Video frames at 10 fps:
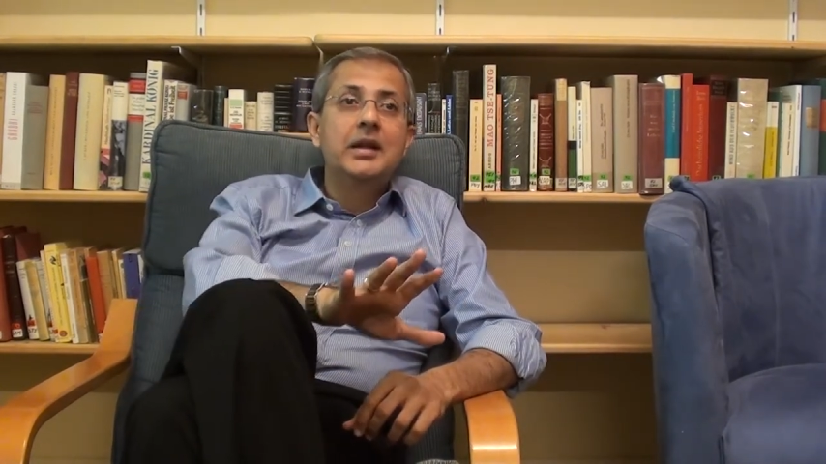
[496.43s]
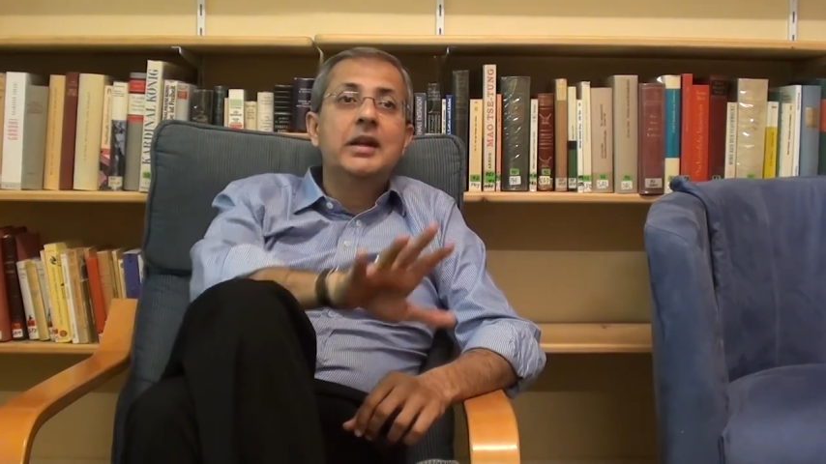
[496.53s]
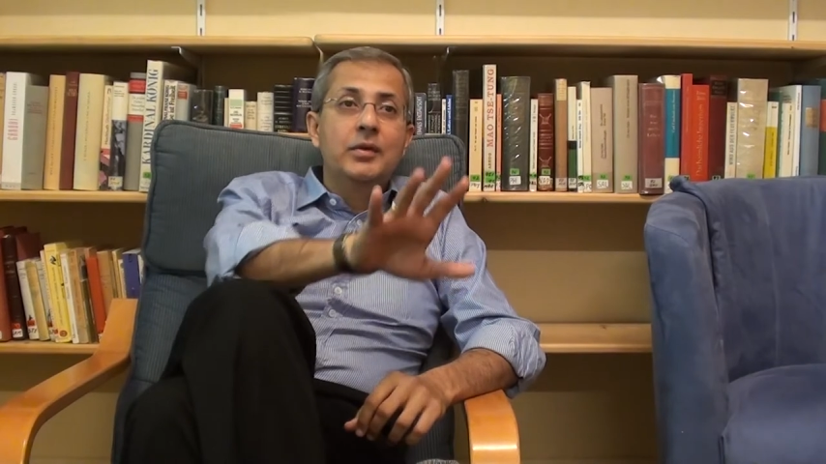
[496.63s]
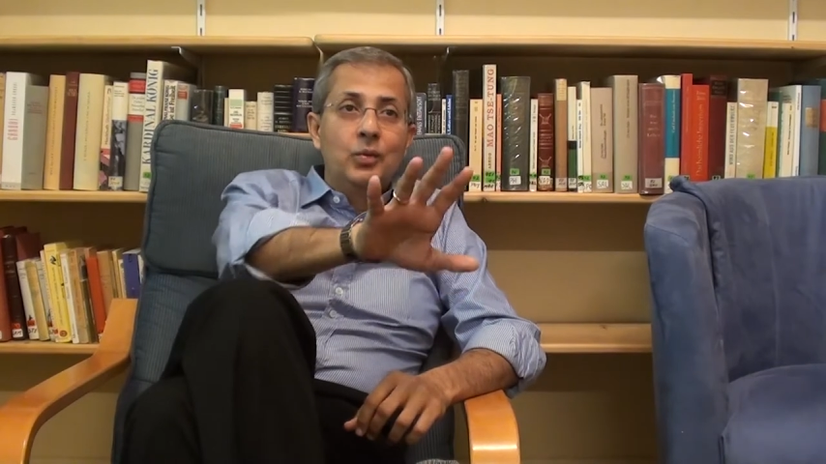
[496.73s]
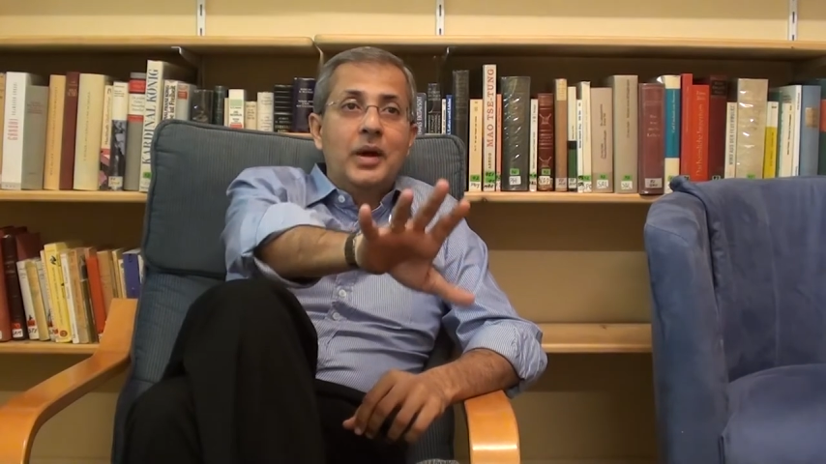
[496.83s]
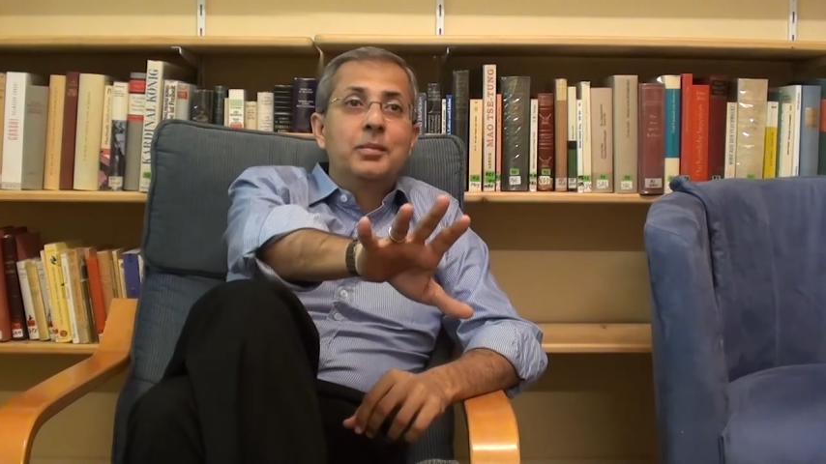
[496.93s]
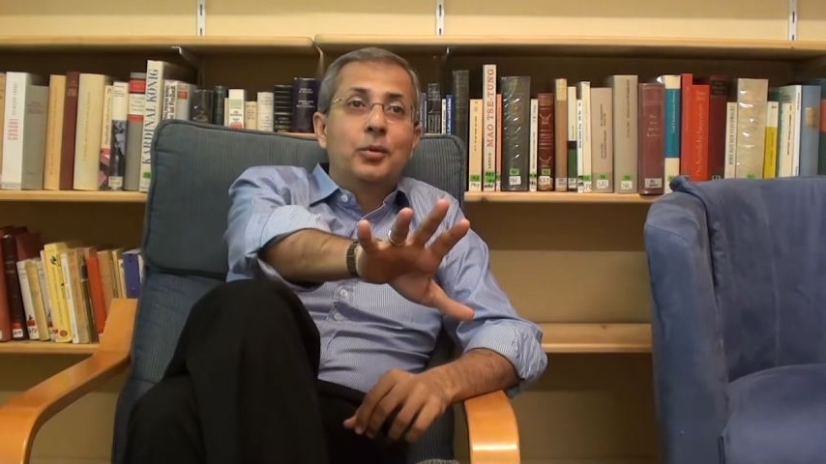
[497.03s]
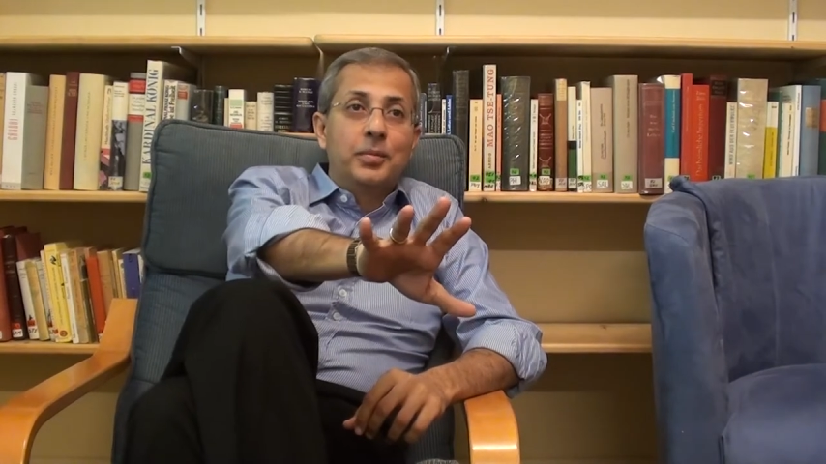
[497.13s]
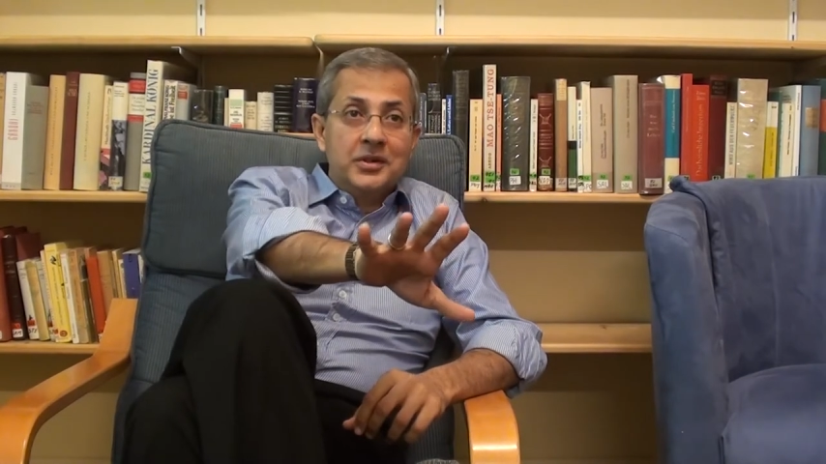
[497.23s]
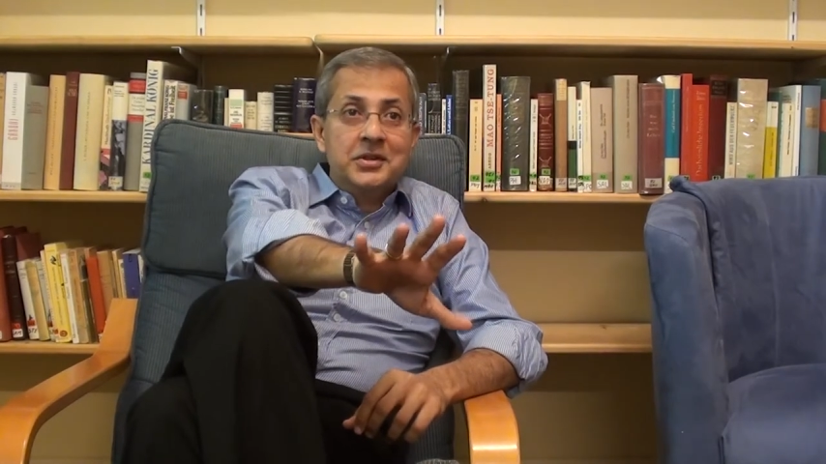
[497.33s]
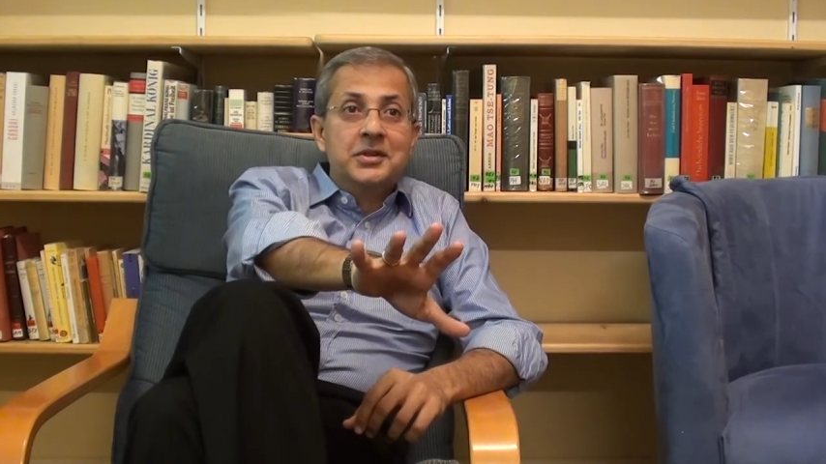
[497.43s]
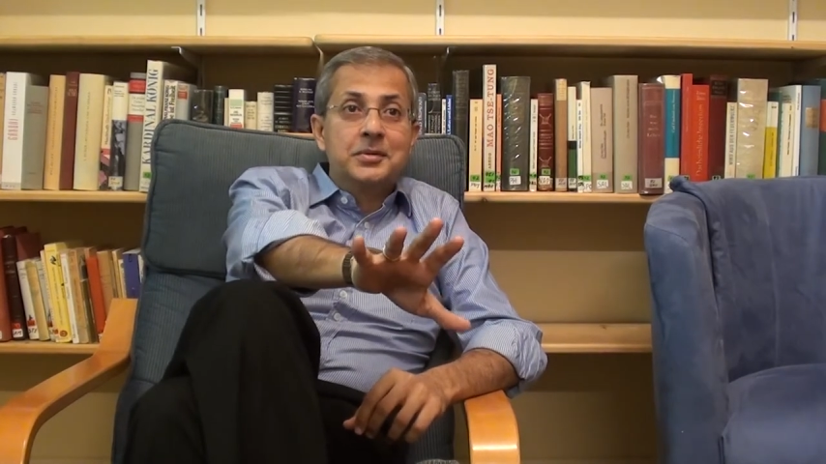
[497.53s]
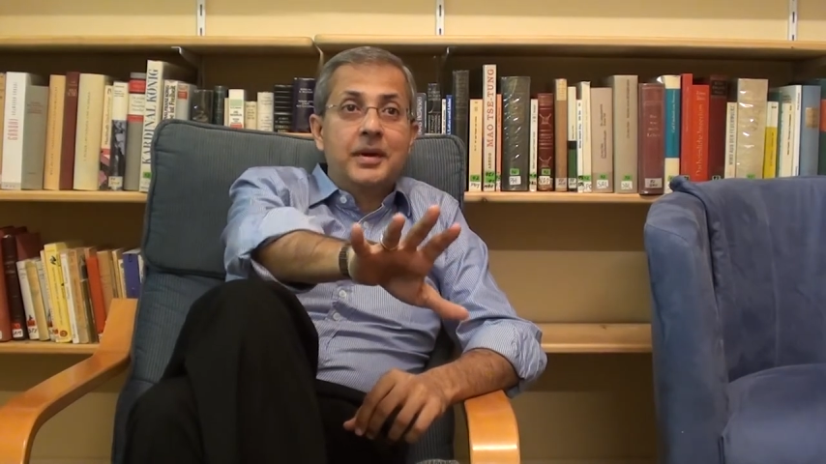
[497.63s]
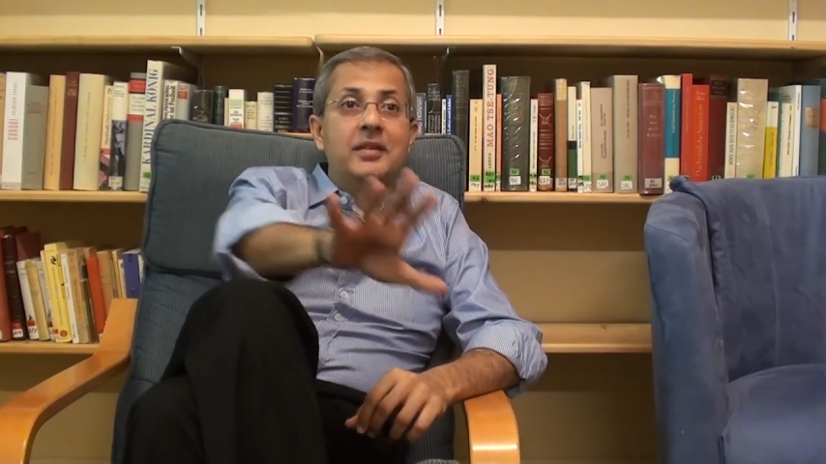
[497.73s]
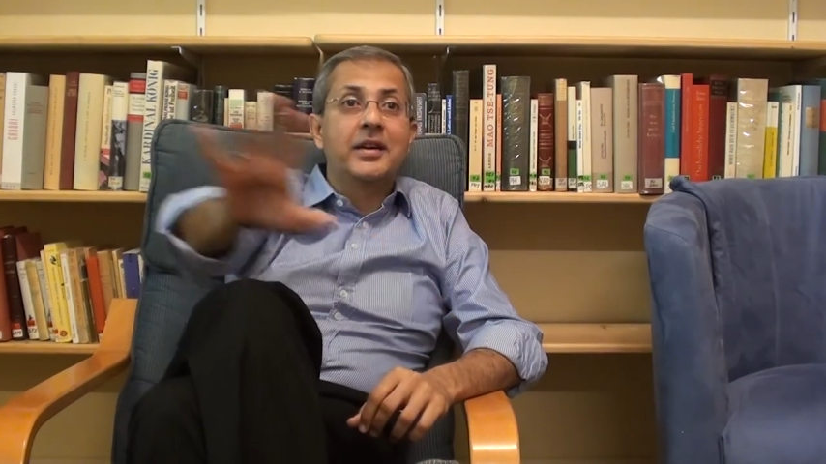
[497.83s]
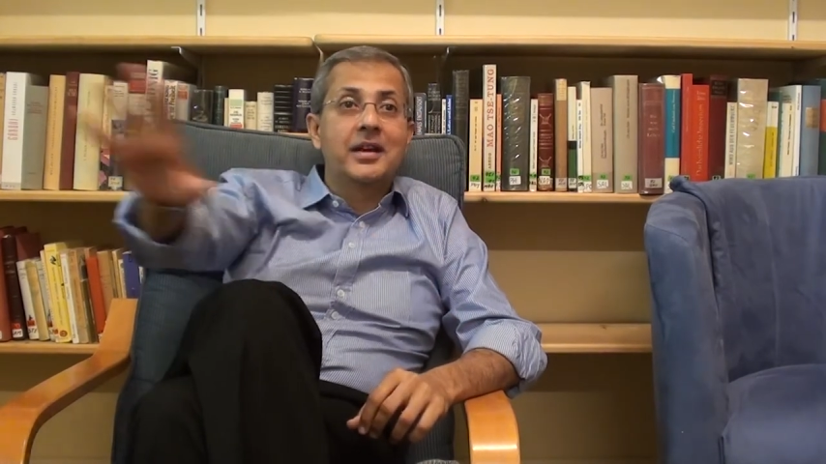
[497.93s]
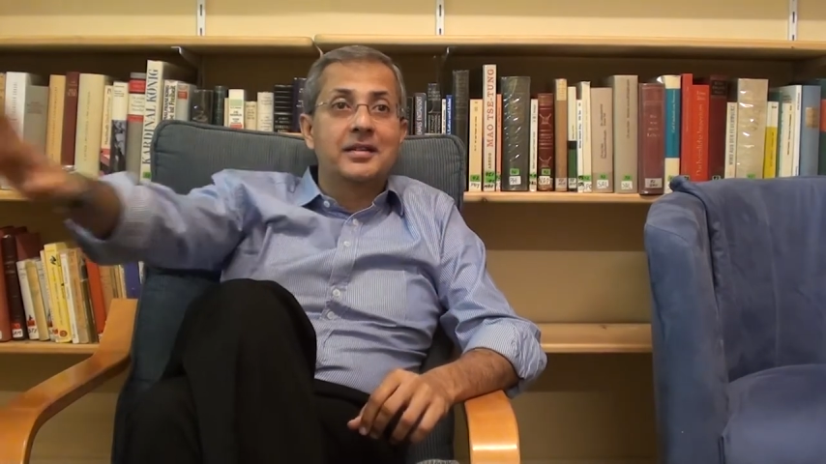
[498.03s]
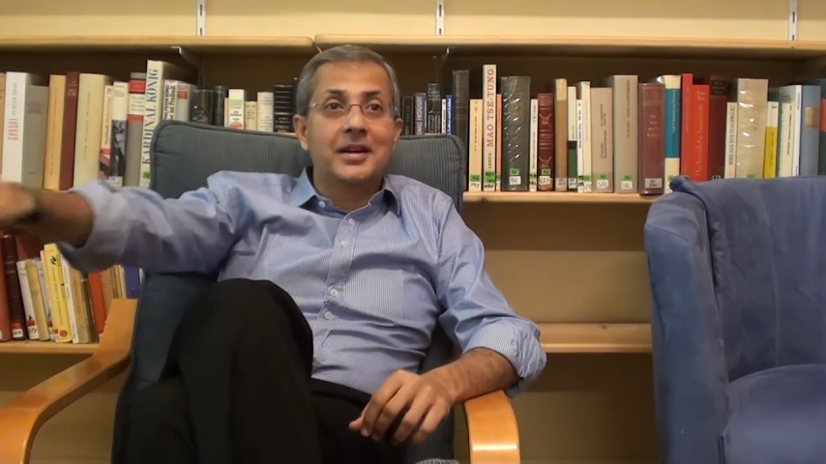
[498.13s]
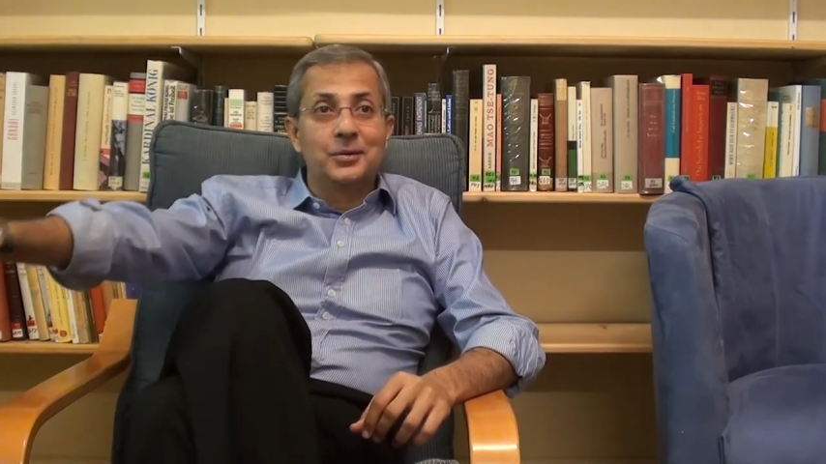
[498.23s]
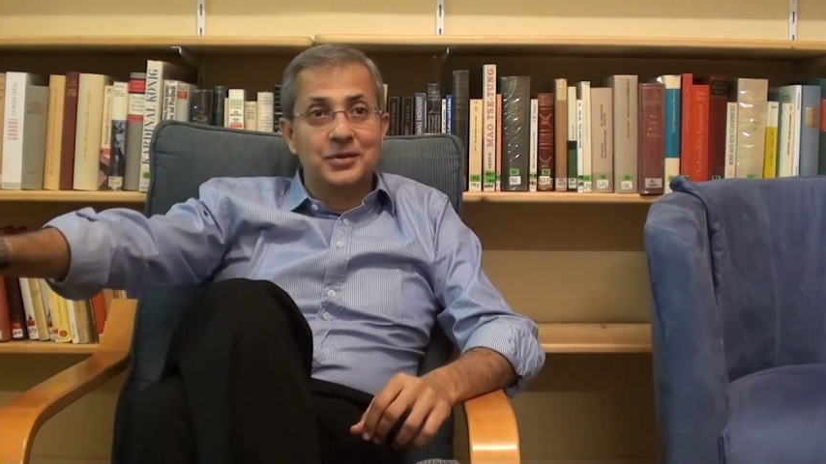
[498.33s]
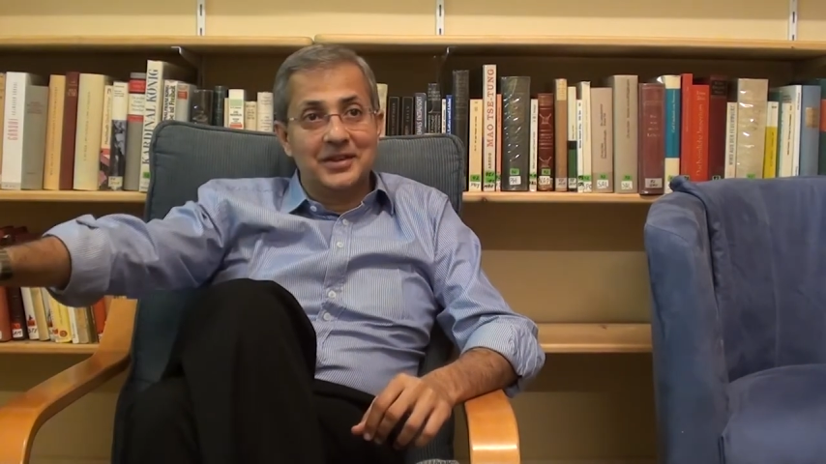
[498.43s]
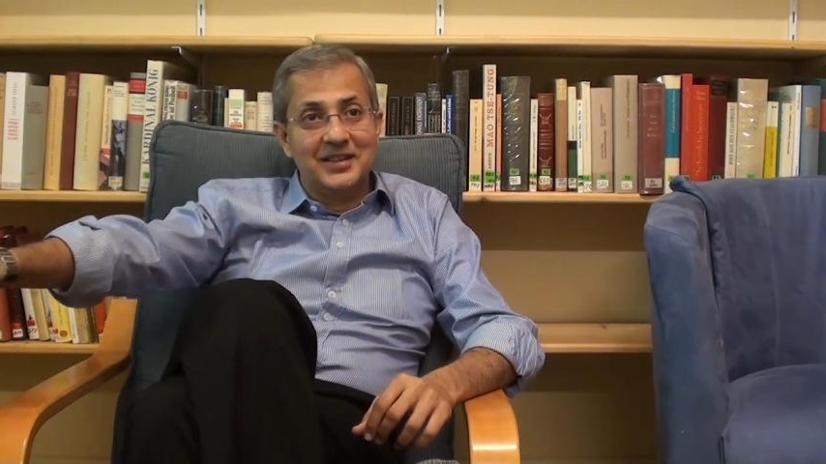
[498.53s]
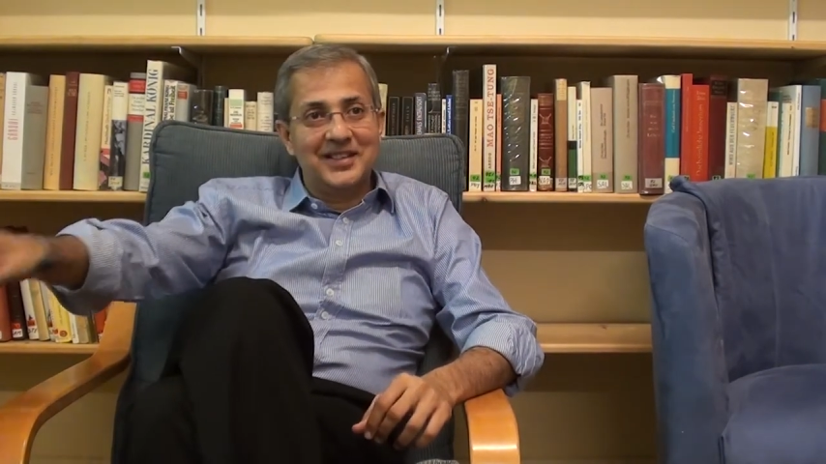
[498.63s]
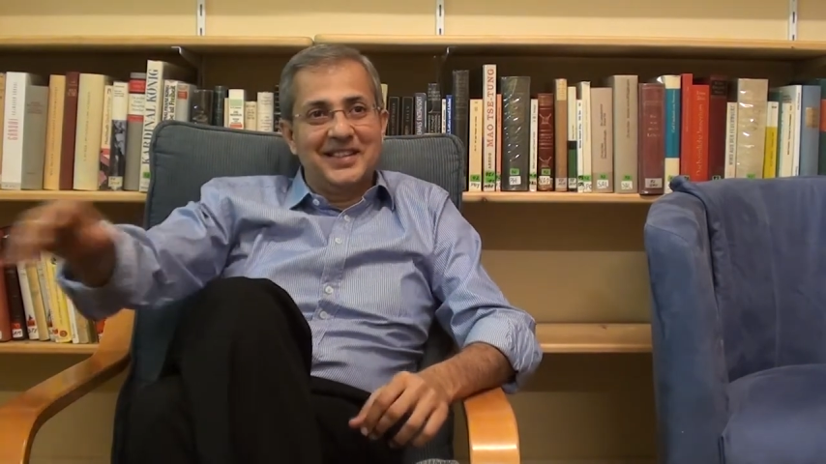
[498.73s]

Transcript: even one more person smile. Forget 1,000.